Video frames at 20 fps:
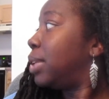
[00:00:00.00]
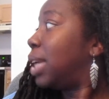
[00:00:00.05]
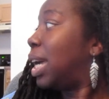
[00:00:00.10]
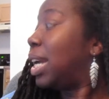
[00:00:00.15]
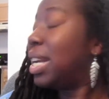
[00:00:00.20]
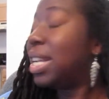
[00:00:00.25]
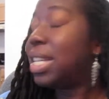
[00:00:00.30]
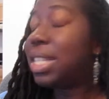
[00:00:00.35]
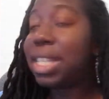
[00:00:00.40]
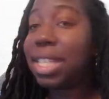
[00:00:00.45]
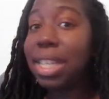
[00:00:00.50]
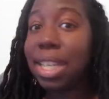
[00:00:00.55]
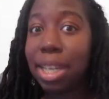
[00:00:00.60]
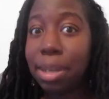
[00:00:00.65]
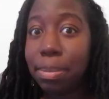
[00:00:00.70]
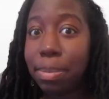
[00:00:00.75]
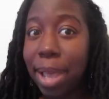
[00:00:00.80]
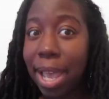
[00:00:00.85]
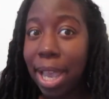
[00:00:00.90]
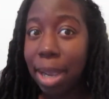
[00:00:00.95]
I needed to get
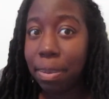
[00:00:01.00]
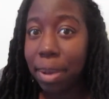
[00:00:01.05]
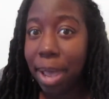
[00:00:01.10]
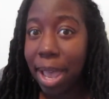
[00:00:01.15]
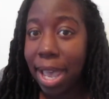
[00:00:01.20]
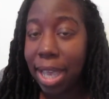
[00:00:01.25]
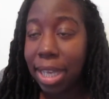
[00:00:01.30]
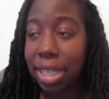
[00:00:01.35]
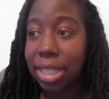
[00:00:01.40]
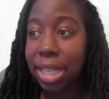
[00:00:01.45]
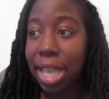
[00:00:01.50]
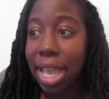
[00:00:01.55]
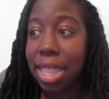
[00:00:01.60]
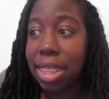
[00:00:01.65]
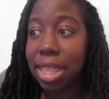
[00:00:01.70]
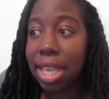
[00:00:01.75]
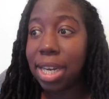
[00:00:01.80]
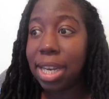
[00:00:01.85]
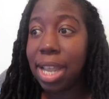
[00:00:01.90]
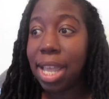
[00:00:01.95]
a bag packed
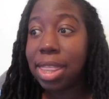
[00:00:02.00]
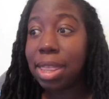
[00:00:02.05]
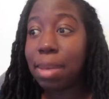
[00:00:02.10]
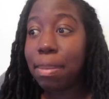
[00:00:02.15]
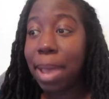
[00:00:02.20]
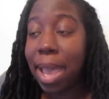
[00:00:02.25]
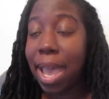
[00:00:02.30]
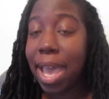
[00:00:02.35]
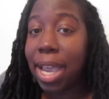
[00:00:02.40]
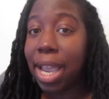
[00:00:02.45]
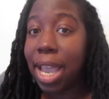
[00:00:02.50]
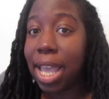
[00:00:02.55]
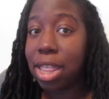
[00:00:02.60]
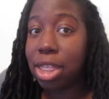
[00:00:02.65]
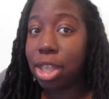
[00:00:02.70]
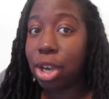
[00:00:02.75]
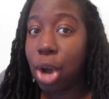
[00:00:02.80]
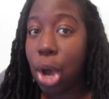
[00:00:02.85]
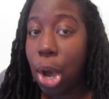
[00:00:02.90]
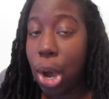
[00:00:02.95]
and then get the bag in
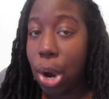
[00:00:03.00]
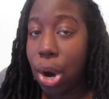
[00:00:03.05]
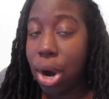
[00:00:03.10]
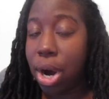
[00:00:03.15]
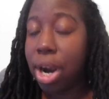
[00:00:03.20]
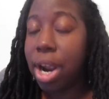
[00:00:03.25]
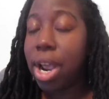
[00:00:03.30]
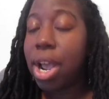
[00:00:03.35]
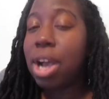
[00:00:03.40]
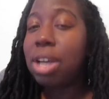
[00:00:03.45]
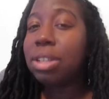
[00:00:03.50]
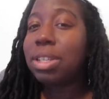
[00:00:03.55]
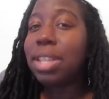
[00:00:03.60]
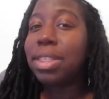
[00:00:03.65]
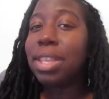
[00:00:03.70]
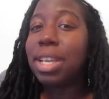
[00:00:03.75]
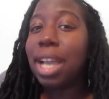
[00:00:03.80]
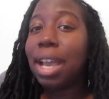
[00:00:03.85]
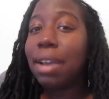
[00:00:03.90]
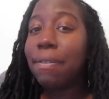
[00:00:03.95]
the car. So I
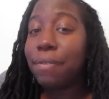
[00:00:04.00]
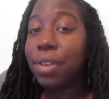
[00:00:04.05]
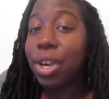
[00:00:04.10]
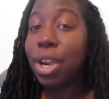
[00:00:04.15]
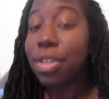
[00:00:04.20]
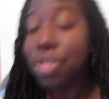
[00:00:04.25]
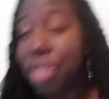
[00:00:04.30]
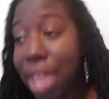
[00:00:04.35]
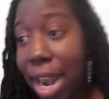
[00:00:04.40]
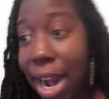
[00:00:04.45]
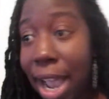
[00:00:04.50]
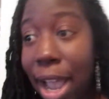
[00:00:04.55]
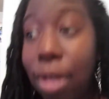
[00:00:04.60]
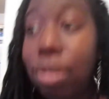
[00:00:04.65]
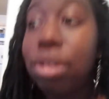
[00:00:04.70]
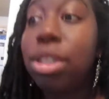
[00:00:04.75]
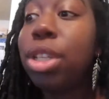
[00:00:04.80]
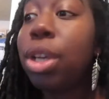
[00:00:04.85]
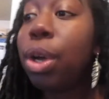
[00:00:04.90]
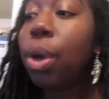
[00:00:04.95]
think I figured that
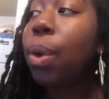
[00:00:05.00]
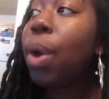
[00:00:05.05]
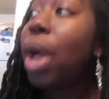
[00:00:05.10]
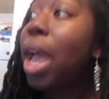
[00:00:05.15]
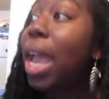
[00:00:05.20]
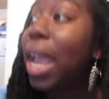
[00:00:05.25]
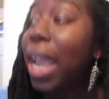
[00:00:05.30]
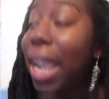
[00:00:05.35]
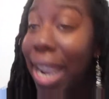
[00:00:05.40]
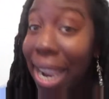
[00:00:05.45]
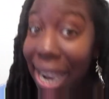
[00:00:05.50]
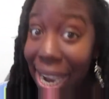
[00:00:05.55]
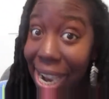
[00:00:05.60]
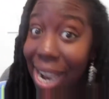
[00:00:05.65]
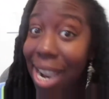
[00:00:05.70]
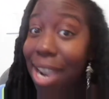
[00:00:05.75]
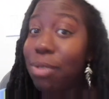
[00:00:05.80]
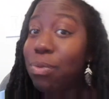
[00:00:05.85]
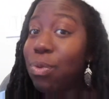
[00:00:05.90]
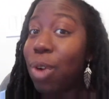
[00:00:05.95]
out. So
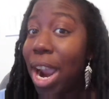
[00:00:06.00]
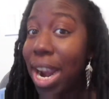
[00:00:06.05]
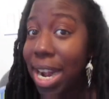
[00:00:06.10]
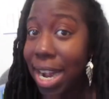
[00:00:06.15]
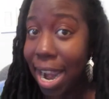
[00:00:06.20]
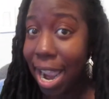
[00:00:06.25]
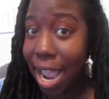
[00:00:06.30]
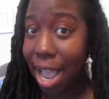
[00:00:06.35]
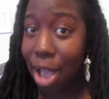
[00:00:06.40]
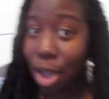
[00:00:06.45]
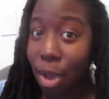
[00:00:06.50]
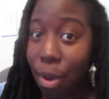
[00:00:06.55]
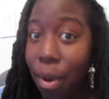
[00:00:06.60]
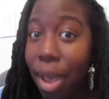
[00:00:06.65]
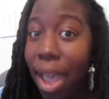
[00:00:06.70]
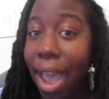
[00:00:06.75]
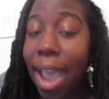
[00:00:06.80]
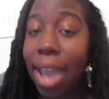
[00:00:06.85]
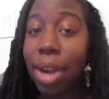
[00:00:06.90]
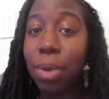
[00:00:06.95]
he right now
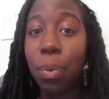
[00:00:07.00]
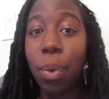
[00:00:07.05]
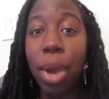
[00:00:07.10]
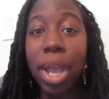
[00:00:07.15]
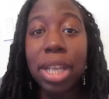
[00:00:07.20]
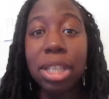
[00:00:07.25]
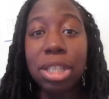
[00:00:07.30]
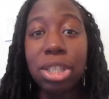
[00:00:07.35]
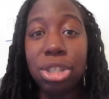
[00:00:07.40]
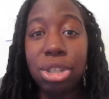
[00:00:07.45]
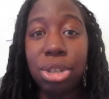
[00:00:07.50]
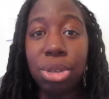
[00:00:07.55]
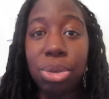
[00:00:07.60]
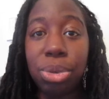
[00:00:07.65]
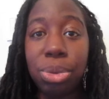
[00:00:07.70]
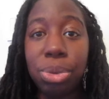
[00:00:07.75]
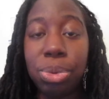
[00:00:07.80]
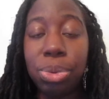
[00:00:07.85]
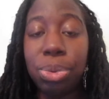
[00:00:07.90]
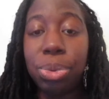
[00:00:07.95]
had went
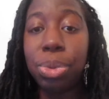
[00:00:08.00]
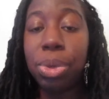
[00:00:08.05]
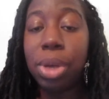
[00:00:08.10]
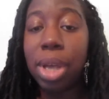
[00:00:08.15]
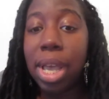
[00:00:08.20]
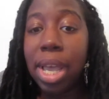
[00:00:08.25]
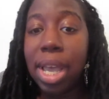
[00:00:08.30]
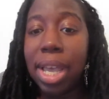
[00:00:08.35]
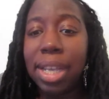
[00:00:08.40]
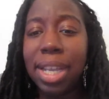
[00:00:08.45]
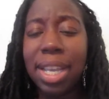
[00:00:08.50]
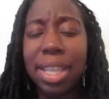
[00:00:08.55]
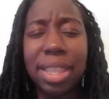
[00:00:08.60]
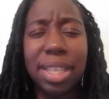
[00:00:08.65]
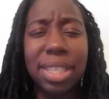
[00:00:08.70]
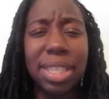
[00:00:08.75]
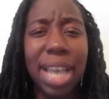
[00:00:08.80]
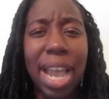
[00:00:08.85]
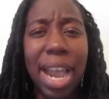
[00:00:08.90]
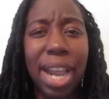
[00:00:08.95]
to get
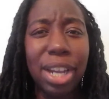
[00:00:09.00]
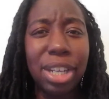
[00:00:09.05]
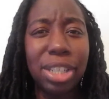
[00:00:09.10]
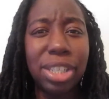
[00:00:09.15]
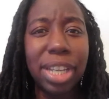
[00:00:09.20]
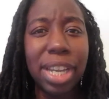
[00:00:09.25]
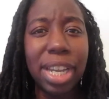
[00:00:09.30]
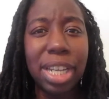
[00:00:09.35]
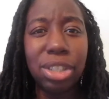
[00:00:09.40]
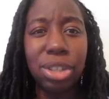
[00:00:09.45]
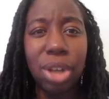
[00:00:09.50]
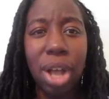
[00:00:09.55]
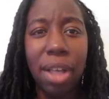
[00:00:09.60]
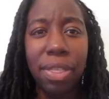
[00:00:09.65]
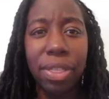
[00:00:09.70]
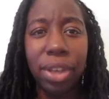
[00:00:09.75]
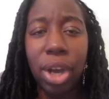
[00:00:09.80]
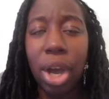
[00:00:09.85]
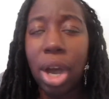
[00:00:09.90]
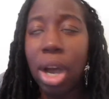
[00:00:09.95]
the tire change
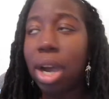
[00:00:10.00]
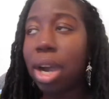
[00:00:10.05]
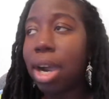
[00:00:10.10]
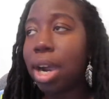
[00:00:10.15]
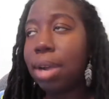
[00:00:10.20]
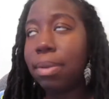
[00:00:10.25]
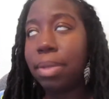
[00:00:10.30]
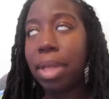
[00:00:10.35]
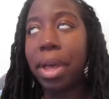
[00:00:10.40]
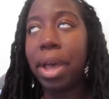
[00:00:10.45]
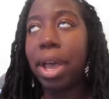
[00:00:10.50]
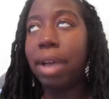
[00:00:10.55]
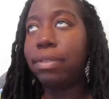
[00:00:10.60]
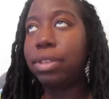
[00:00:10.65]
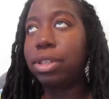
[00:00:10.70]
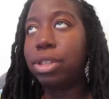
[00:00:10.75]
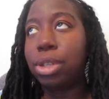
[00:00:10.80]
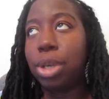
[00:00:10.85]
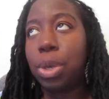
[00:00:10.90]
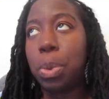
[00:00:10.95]
on the car. I'll have
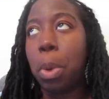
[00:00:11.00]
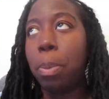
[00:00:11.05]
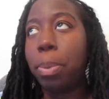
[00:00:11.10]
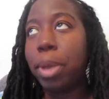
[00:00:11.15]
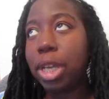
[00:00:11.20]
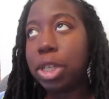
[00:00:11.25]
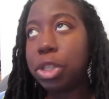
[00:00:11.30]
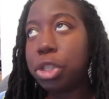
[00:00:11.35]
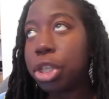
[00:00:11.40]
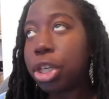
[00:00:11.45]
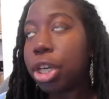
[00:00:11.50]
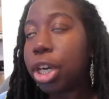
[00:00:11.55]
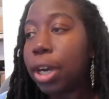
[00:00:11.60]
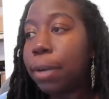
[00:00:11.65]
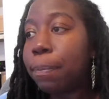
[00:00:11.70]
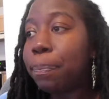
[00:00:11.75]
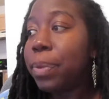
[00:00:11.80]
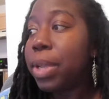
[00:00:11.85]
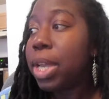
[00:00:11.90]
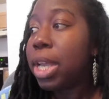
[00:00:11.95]
to show you a
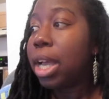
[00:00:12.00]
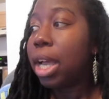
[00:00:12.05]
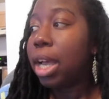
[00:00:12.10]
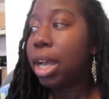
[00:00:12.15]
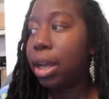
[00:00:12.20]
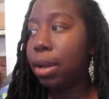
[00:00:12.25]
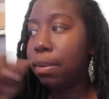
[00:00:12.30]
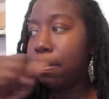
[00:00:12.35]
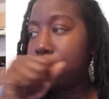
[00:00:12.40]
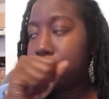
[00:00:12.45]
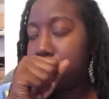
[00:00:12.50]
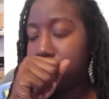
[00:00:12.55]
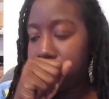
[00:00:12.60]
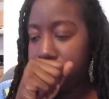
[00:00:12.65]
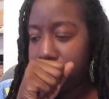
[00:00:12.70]
picture. Um,